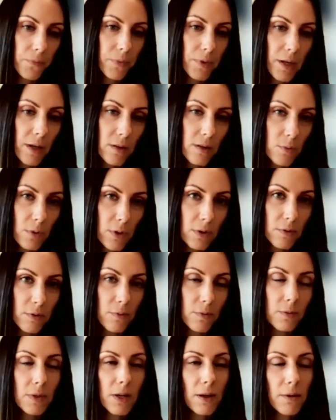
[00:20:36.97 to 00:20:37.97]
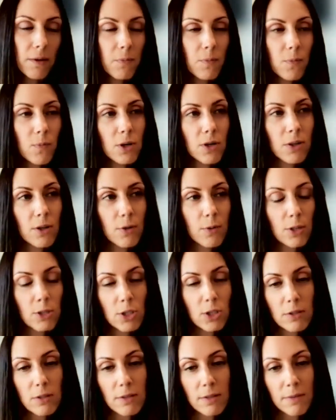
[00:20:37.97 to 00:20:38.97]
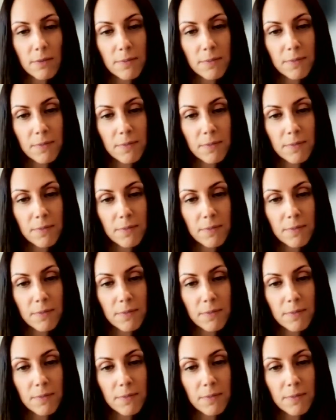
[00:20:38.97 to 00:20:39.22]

That's one of the questions.